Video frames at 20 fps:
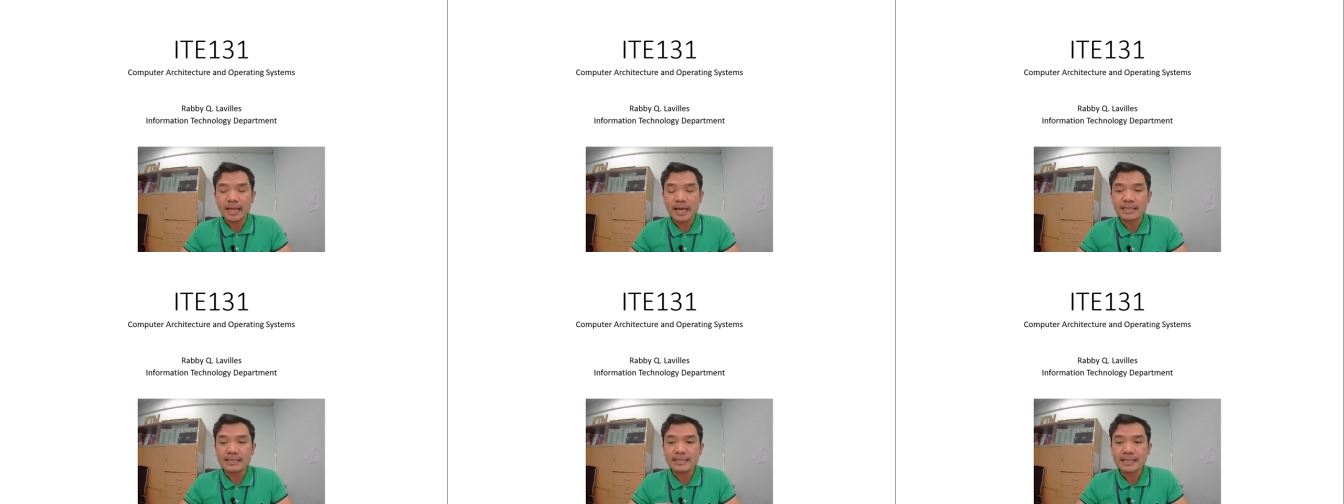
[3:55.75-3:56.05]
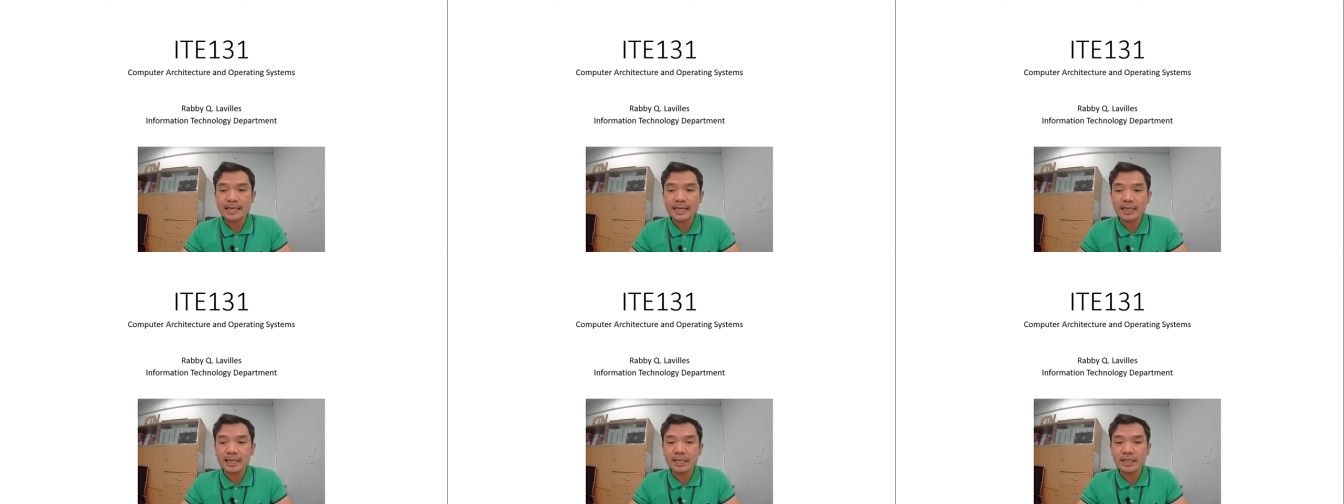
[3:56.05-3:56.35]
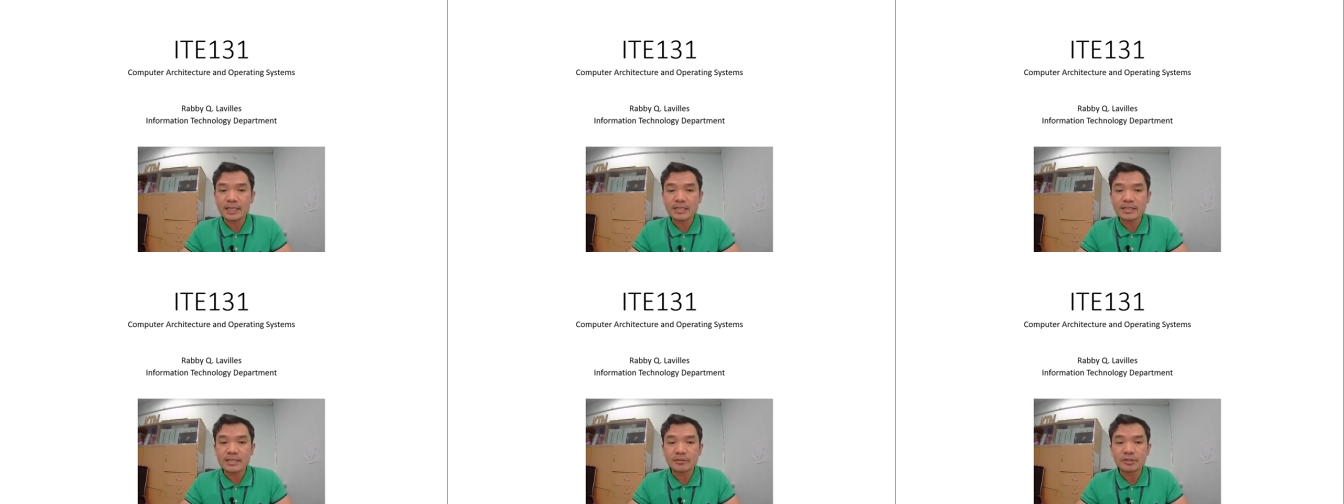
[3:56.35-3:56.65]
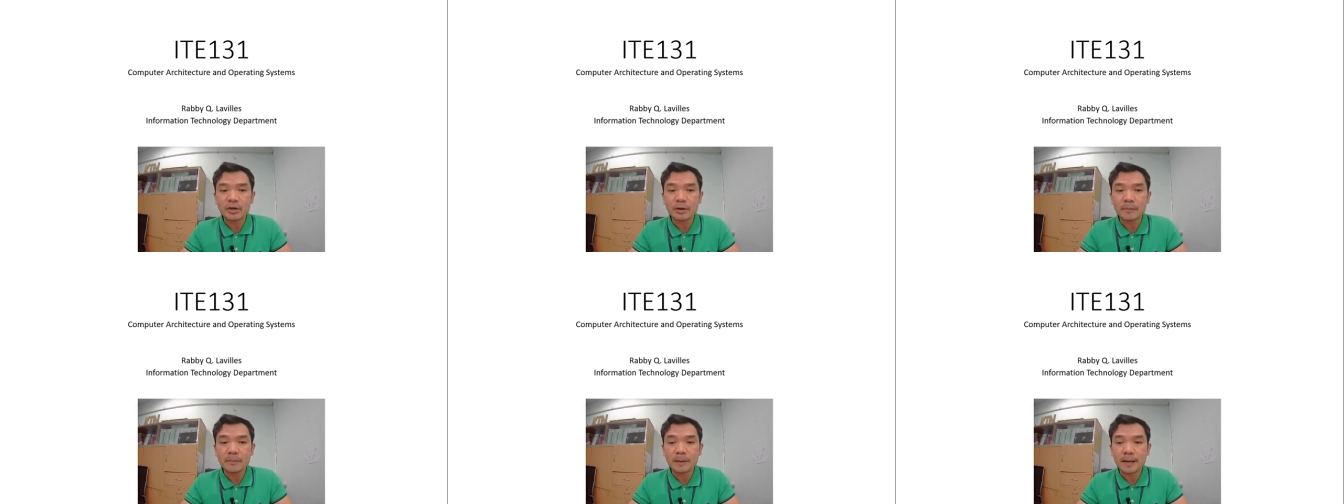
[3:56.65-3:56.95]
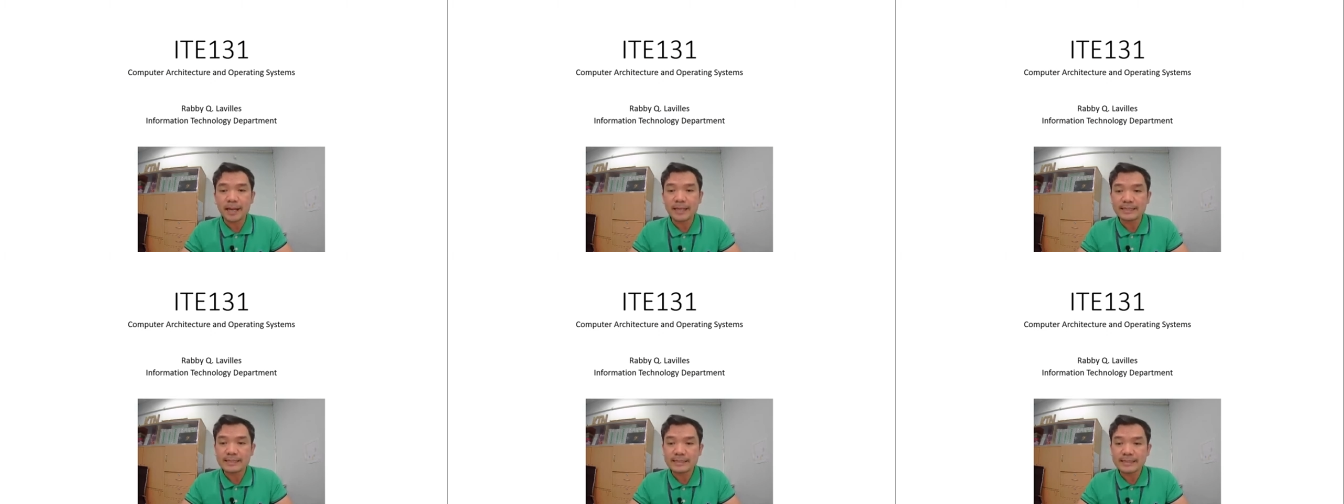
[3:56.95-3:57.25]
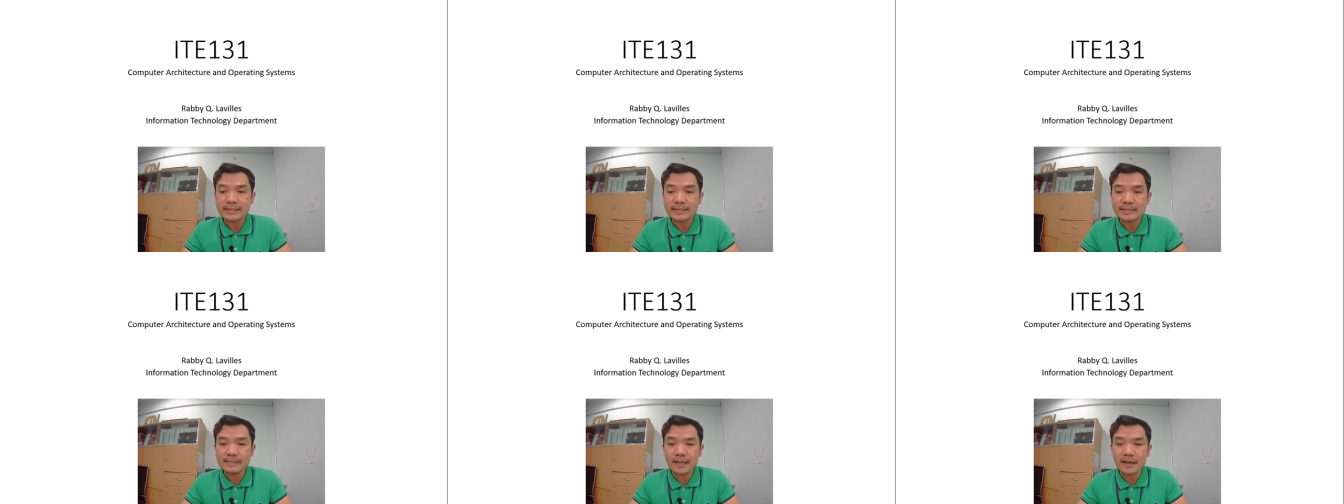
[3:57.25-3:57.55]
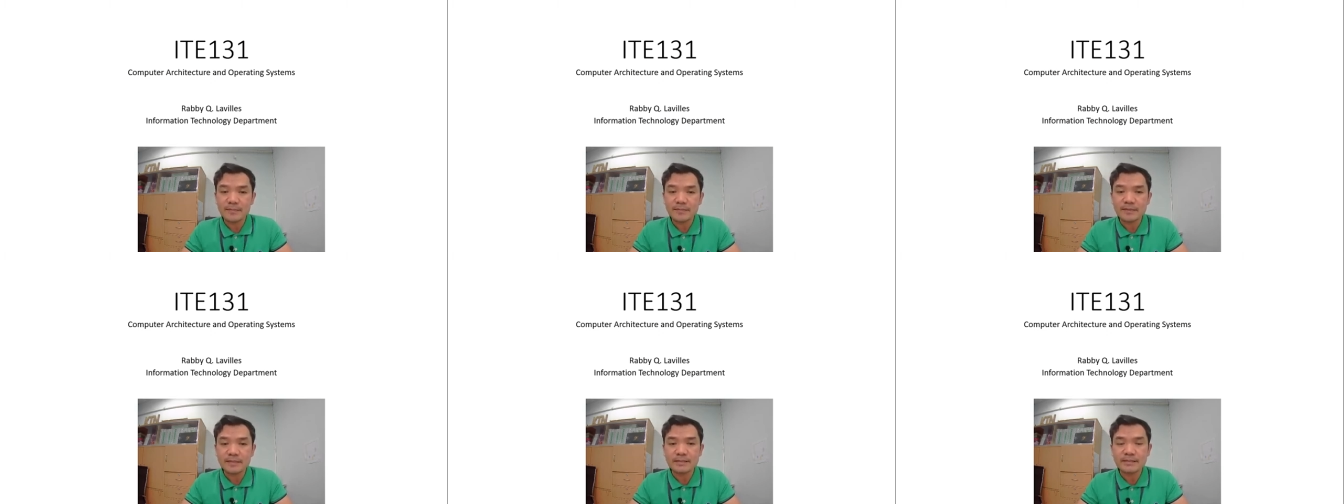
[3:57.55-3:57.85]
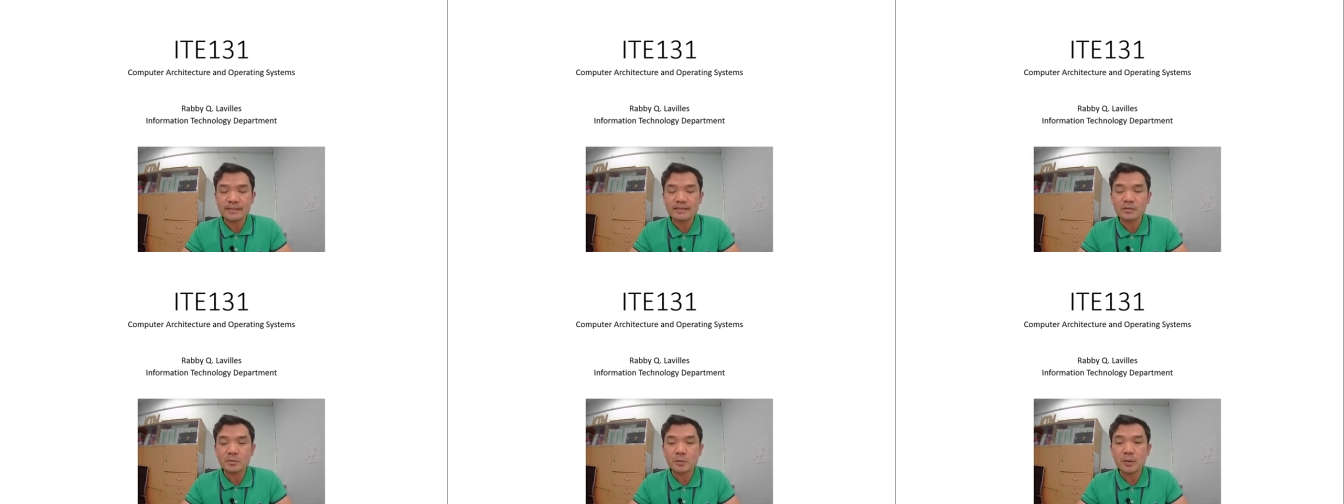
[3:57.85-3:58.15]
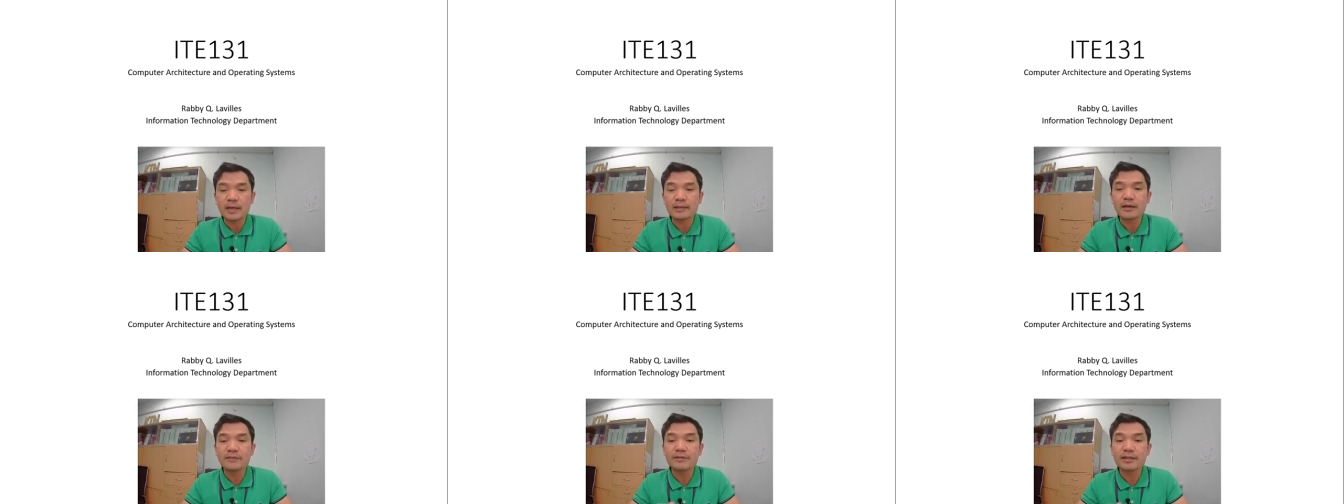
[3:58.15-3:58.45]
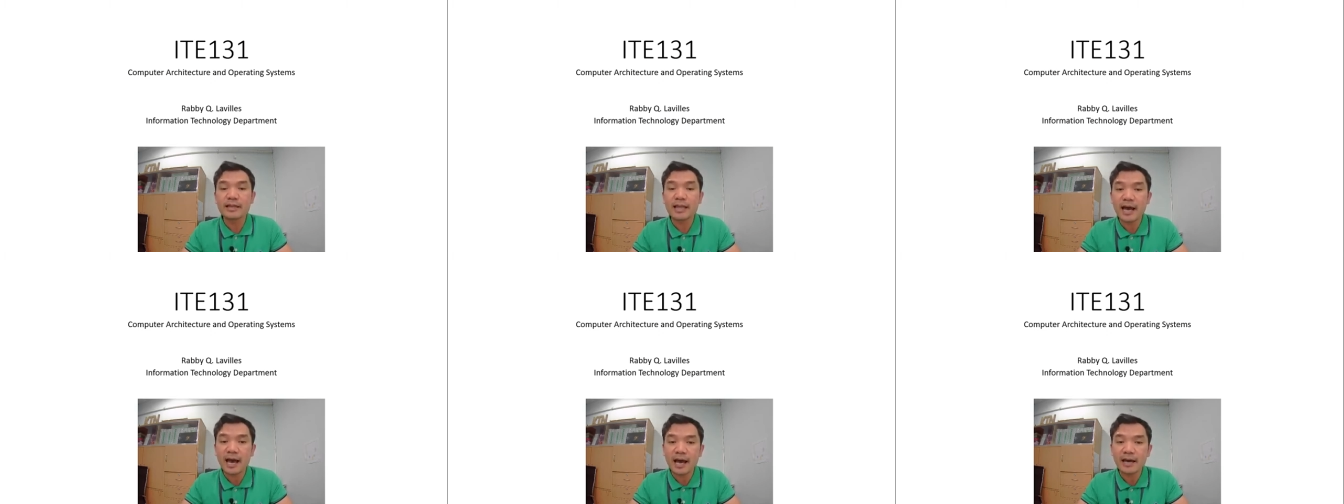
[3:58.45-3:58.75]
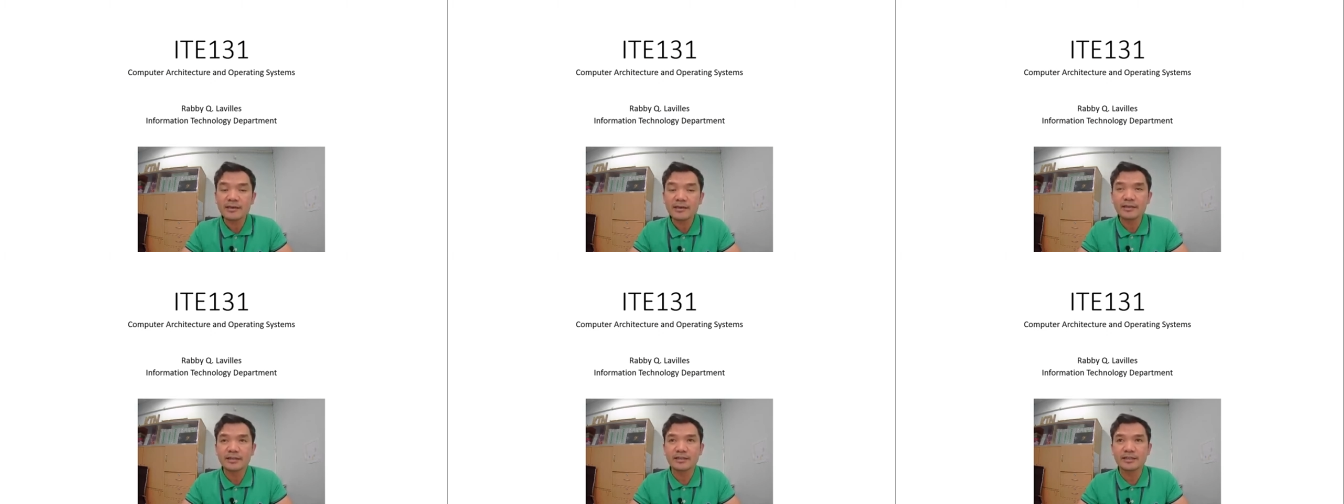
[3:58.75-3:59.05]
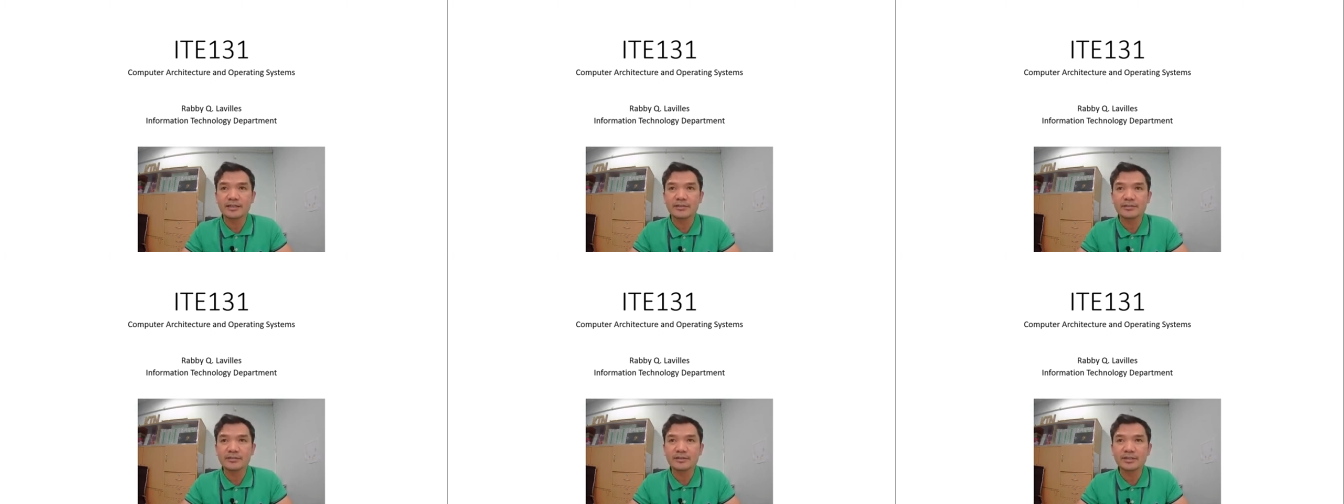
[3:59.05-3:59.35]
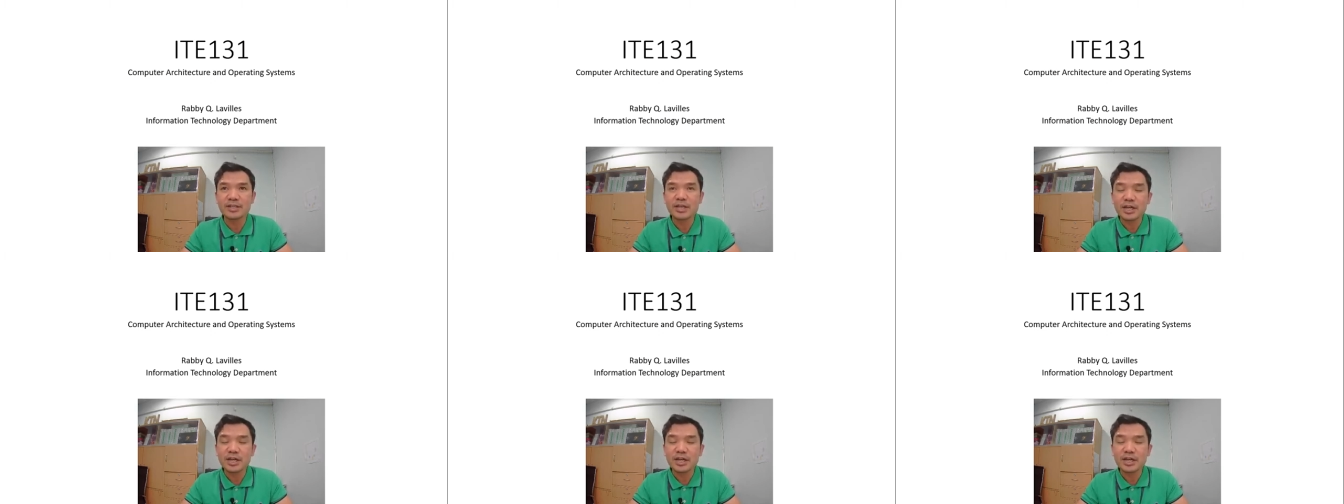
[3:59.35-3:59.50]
And second is on the operating system. This is one level higher